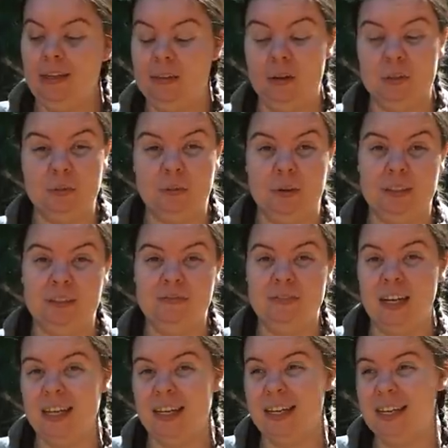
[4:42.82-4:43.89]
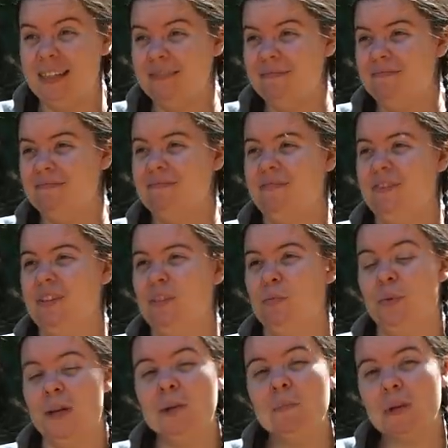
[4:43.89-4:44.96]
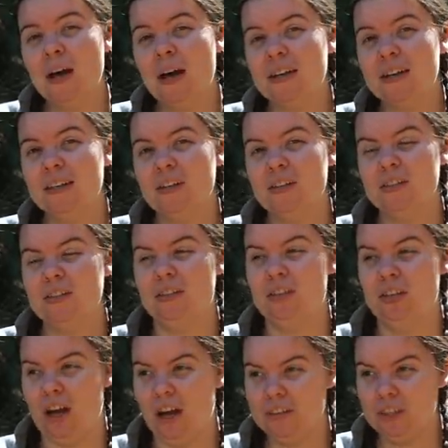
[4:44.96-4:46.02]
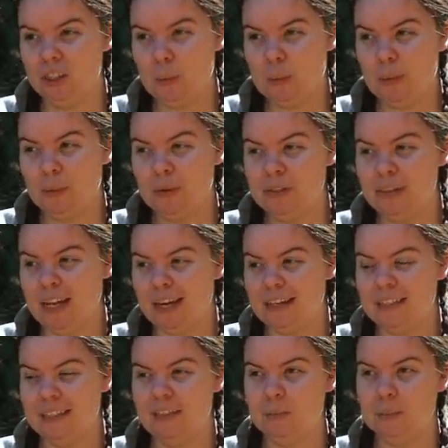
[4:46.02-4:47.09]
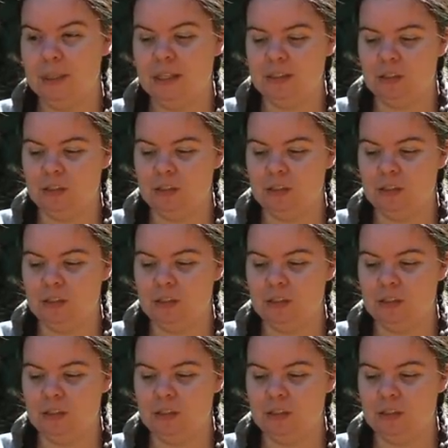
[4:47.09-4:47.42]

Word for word: and those worked fine for wind blockers. They're not super protective because